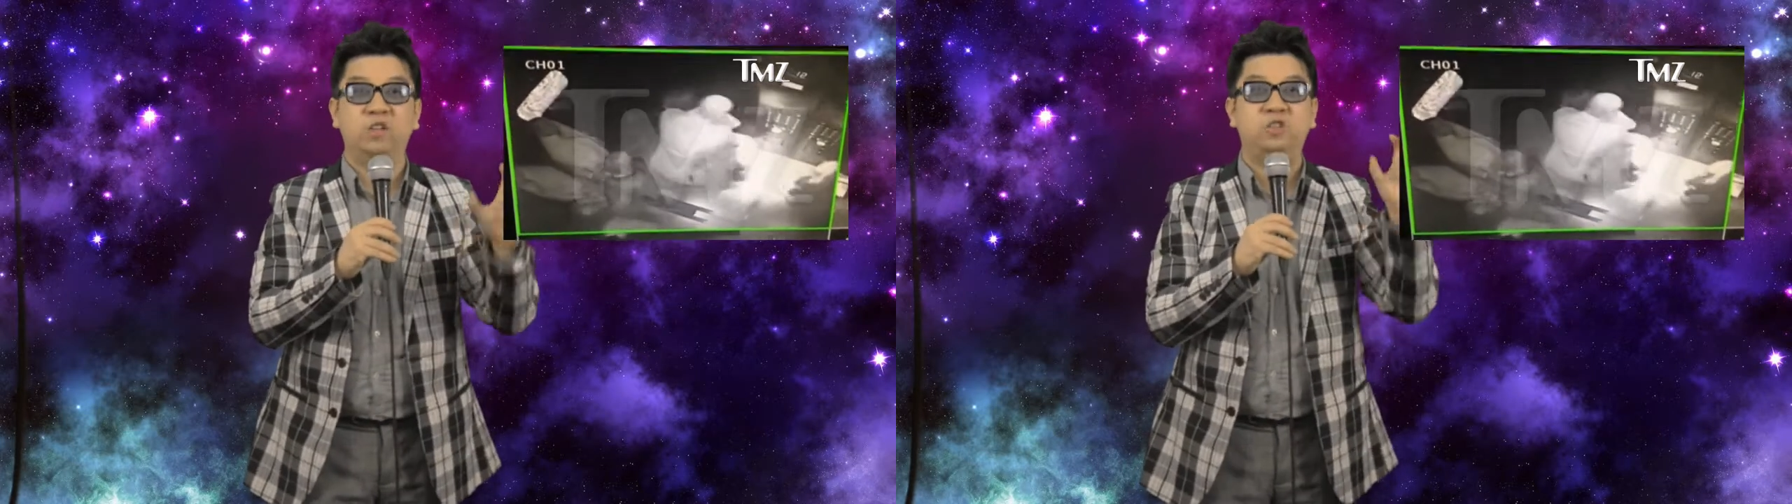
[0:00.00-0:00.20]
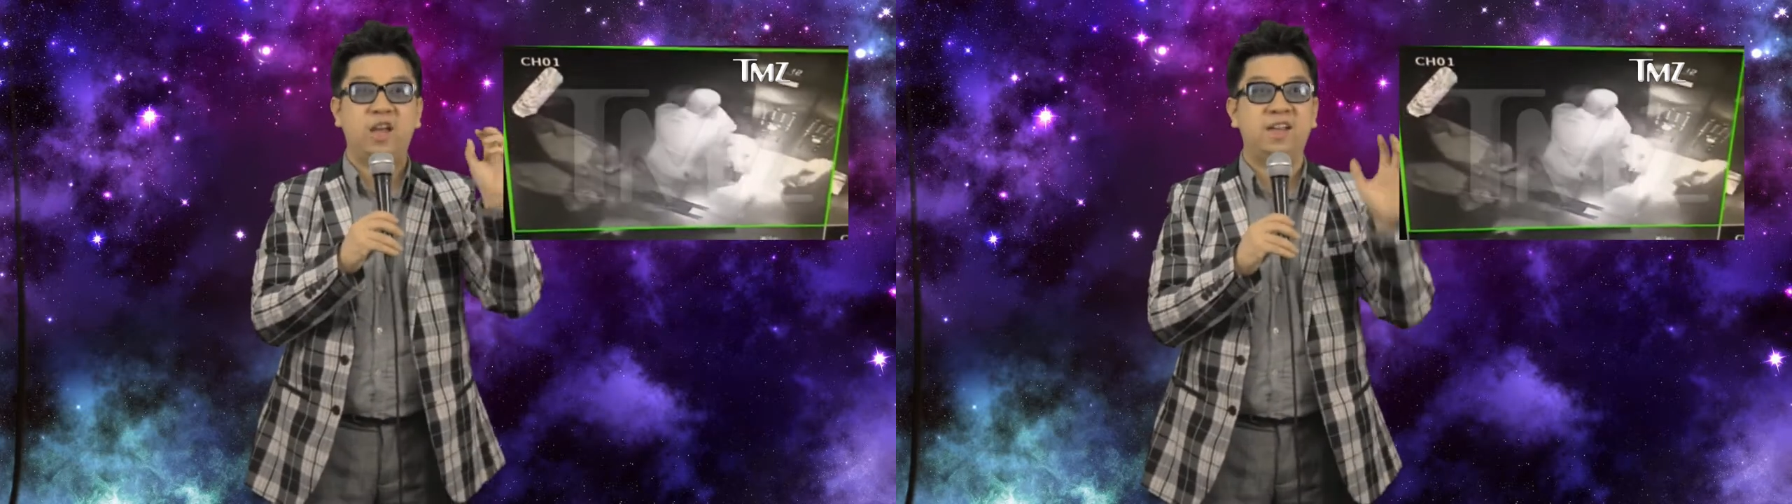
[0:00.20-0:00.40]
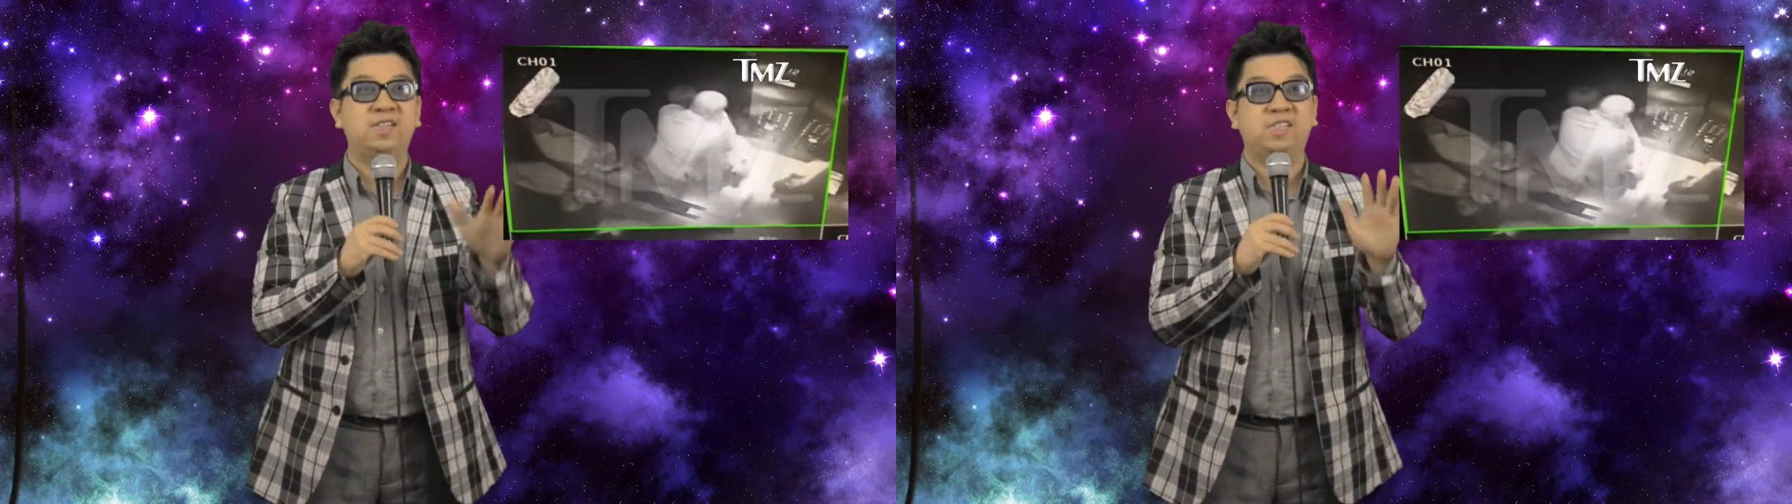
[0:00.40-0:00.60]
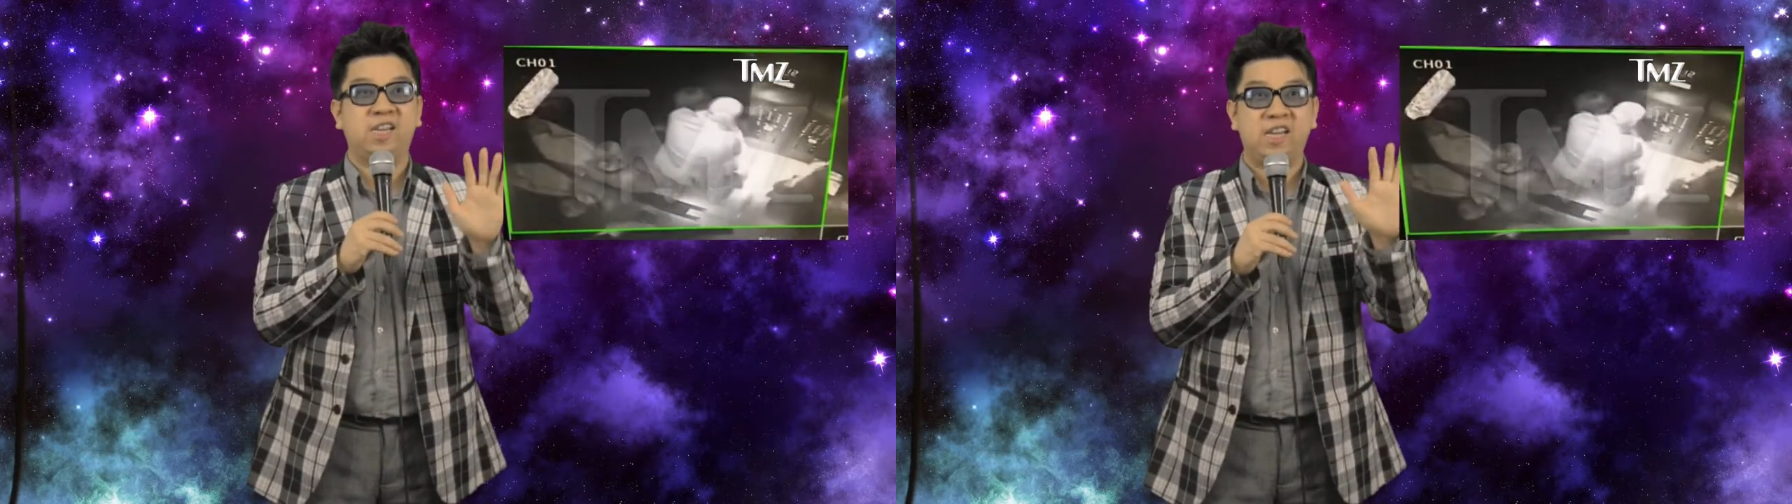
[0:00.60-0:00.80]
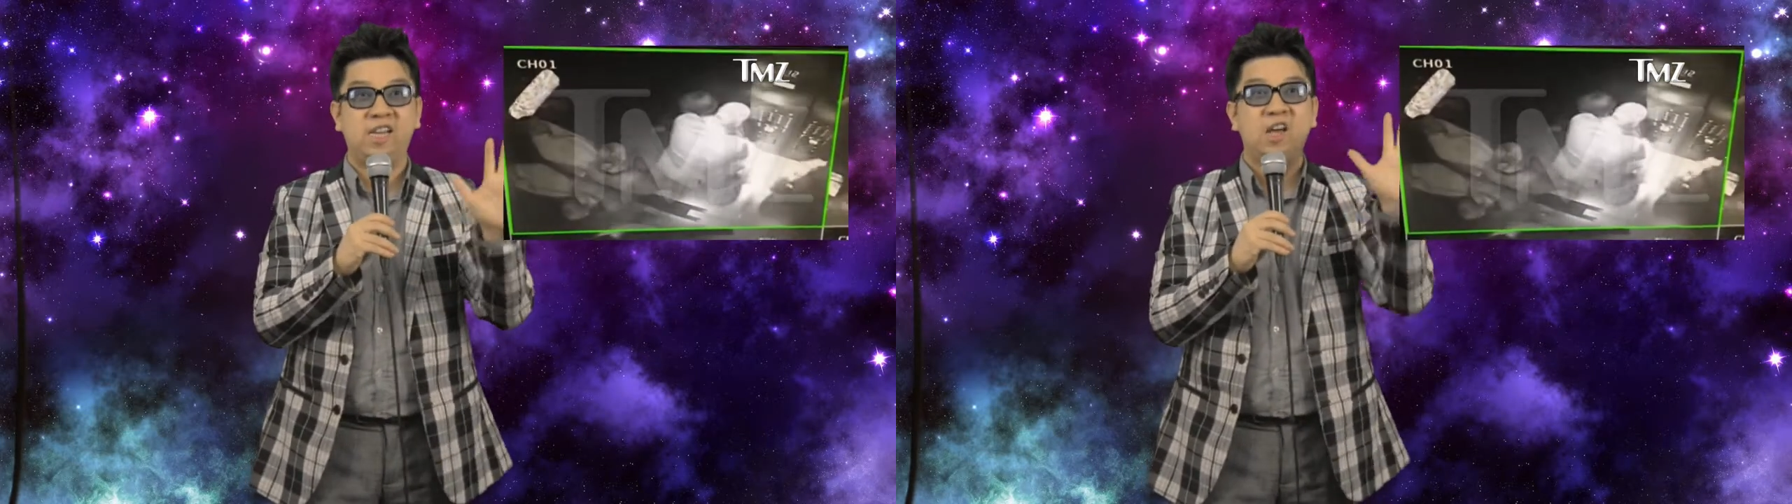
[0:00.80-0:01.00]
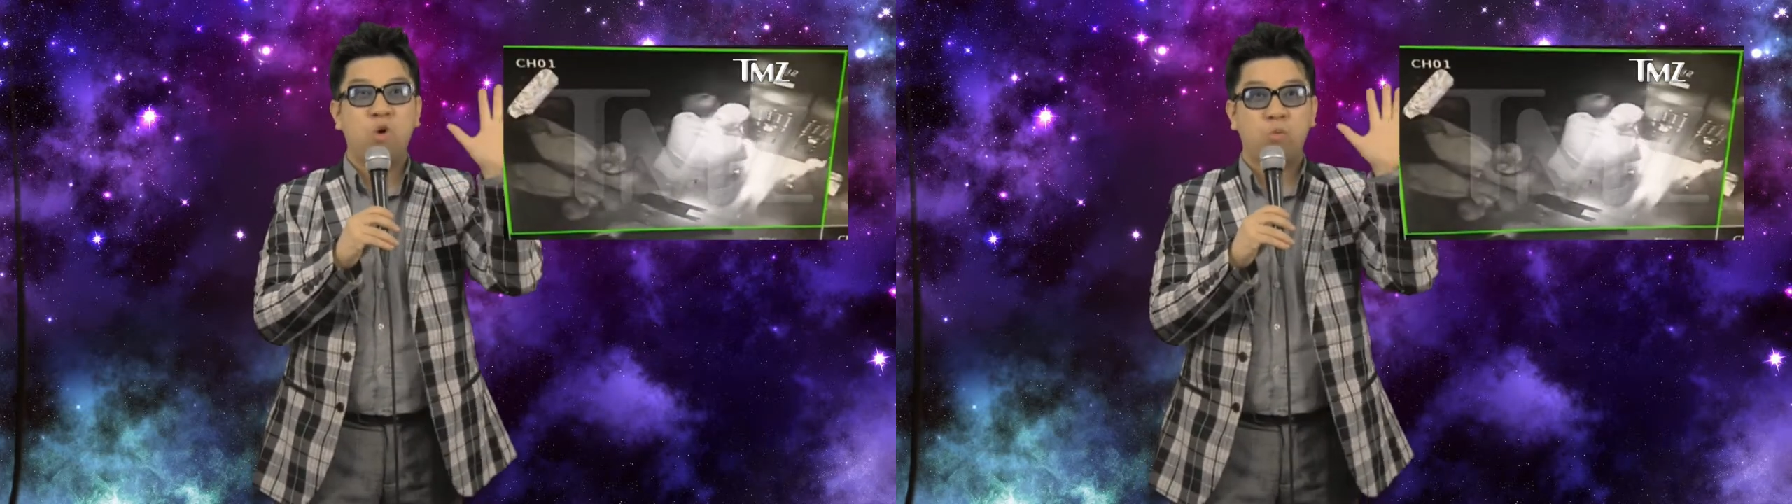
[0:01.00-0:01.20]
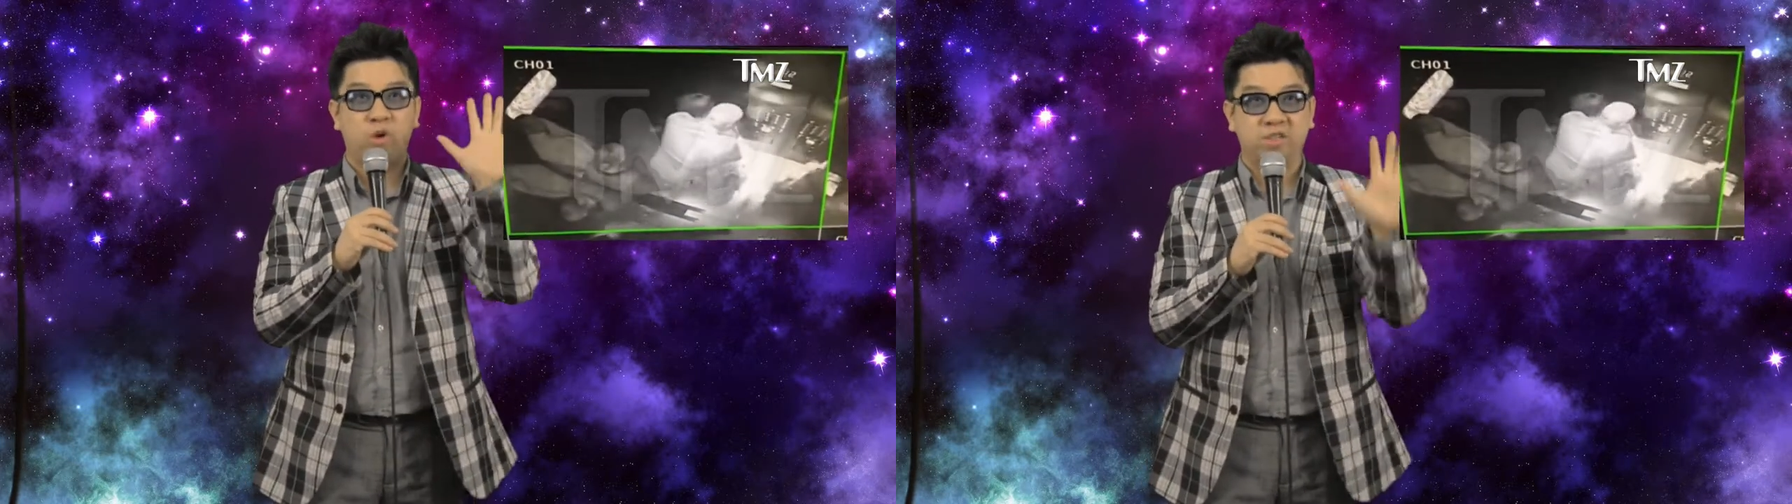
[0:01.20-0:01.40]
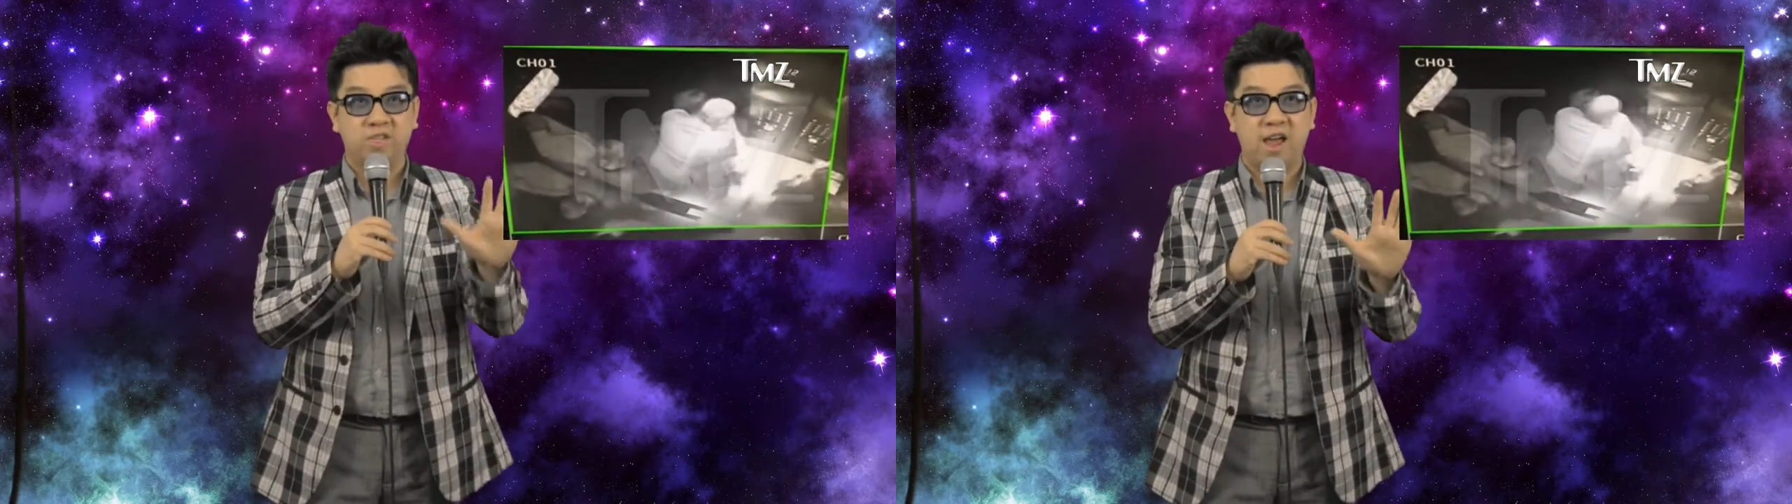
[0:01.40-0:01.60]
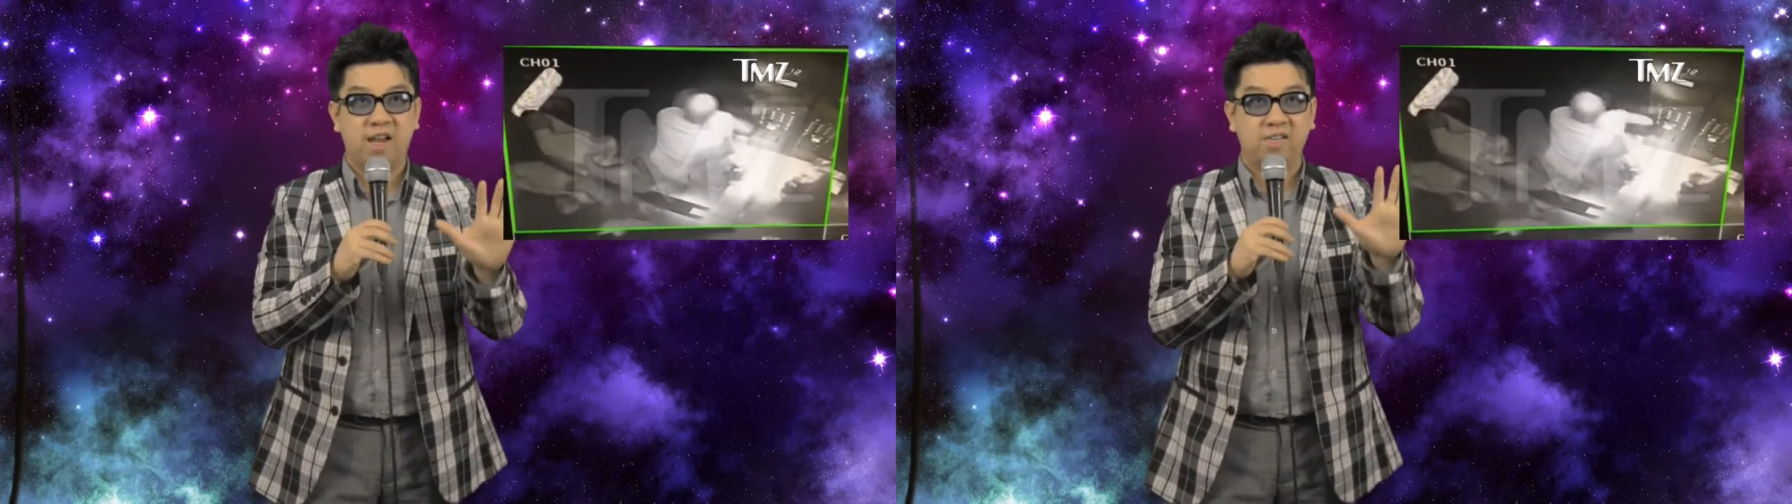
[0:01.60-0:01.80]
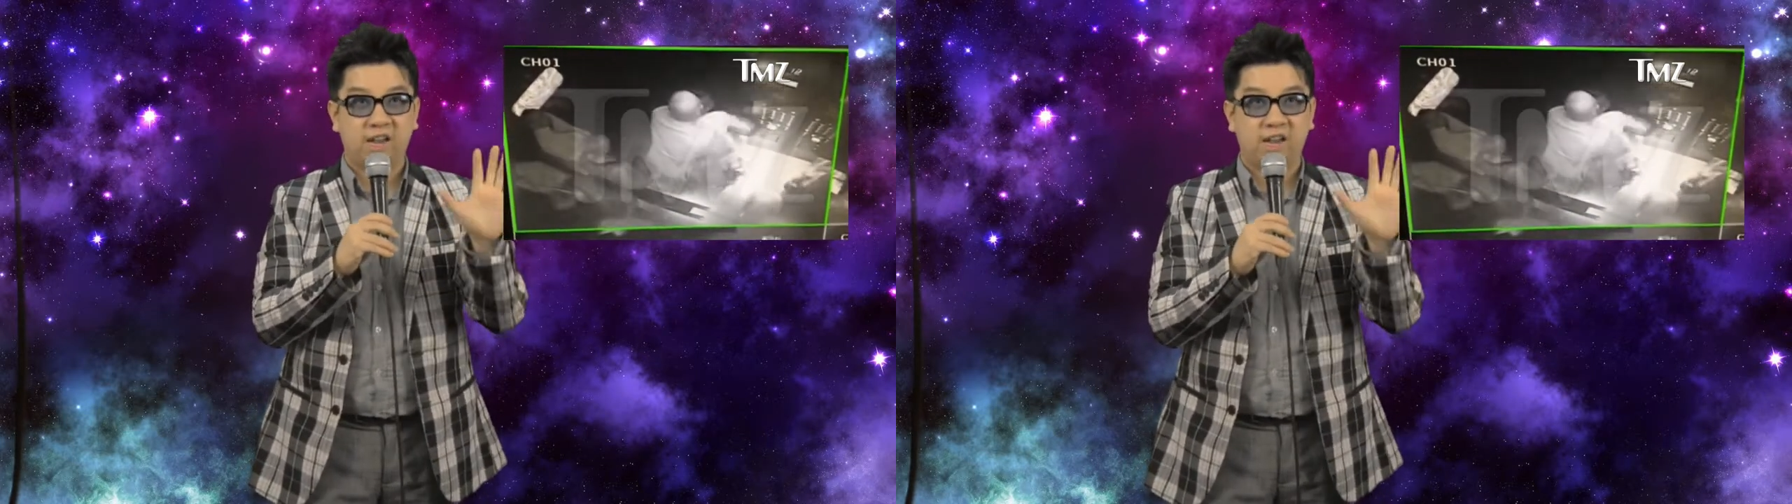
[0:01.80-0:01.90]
Jay-Z was nice